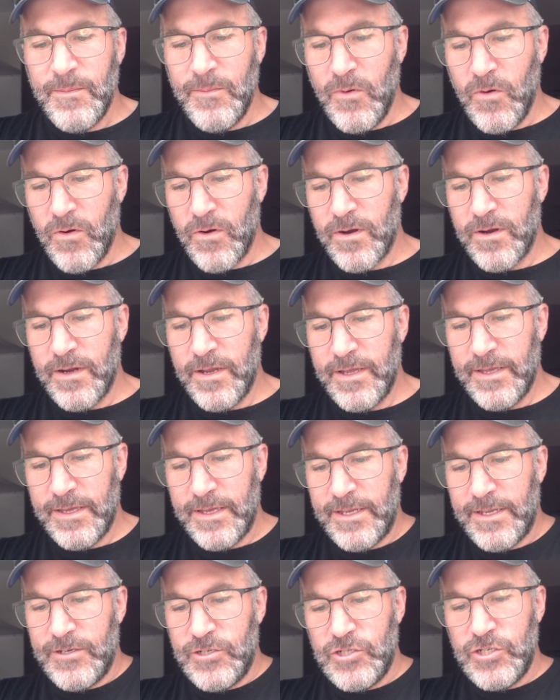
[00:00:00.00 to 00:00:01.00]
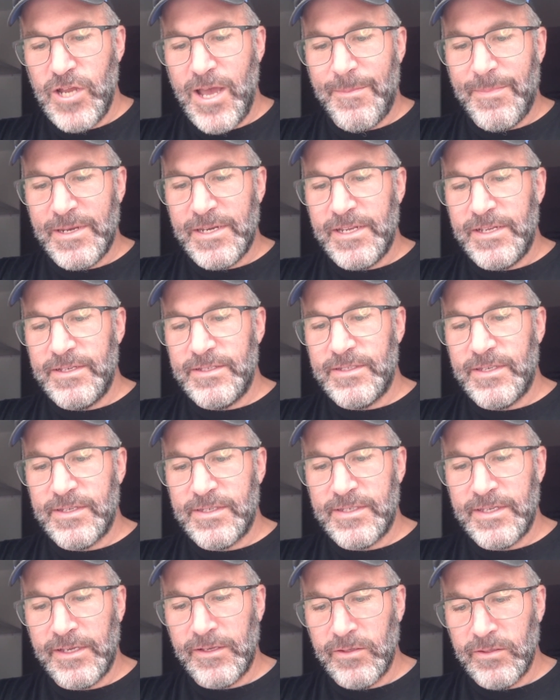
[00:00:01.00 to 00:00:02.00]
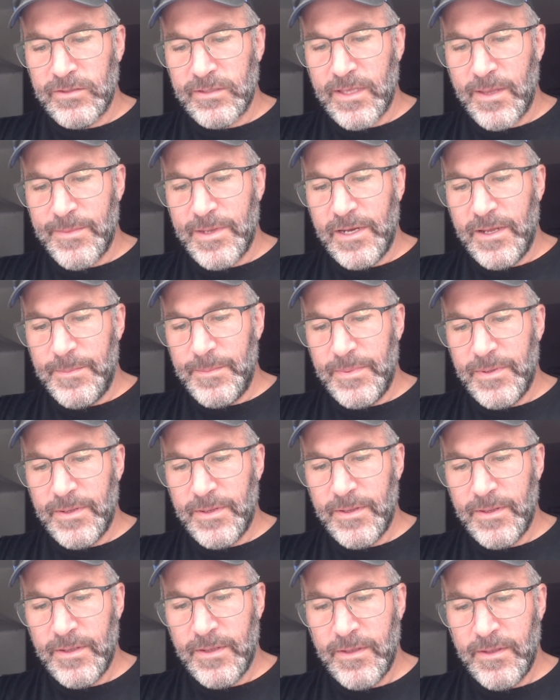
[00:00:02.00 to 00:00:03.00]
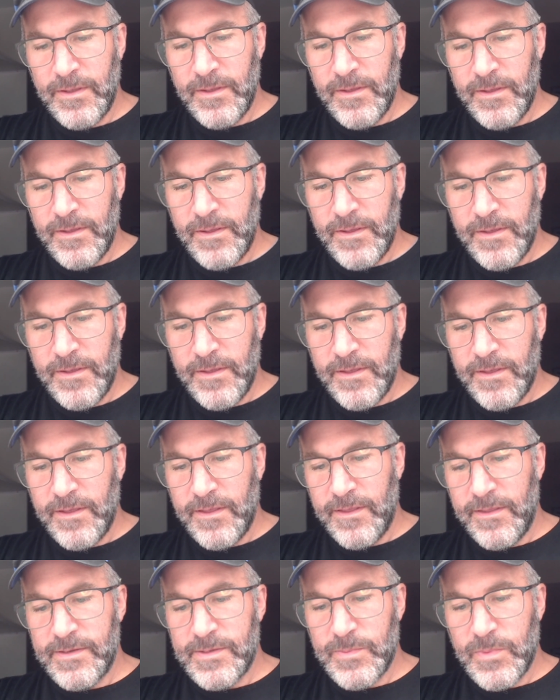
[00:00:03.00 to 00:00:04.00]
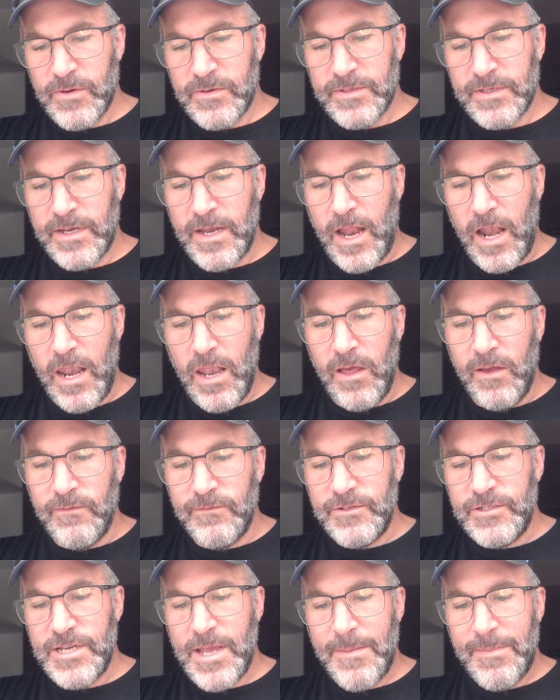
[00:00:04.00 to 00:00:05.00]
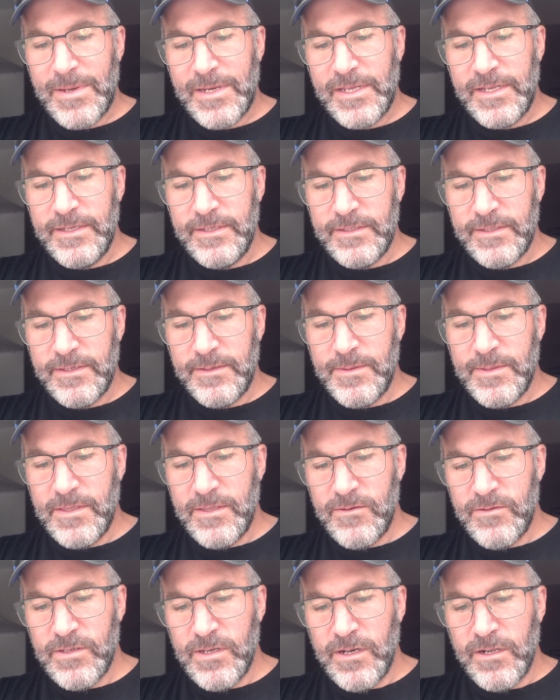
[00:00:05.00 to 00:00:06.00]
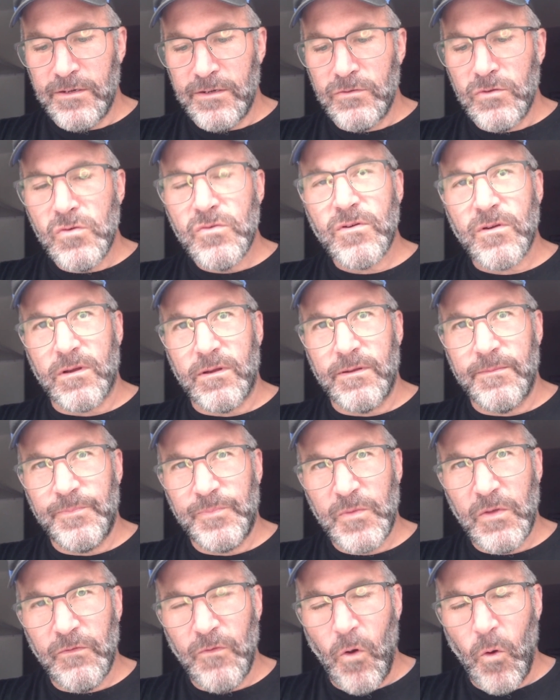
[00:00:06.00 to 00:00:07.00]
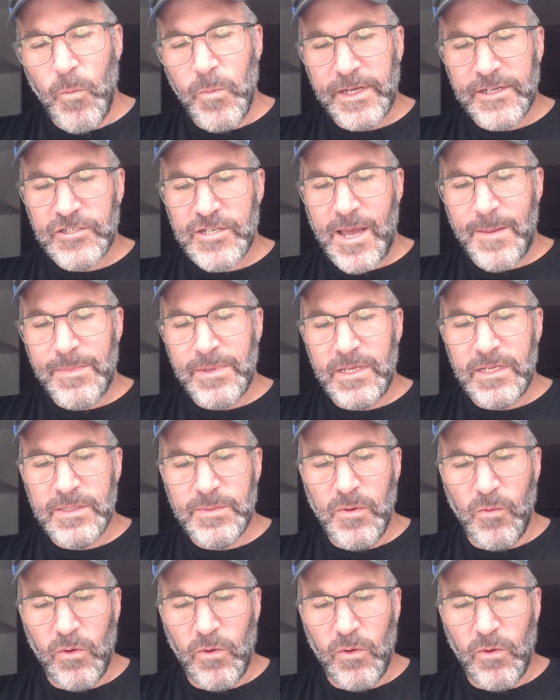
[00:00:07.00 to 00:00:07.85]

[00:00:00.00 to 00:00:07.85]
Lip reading: More Japanese singles coming up. This person loves Japanese, and there's an allure of opening Japanese.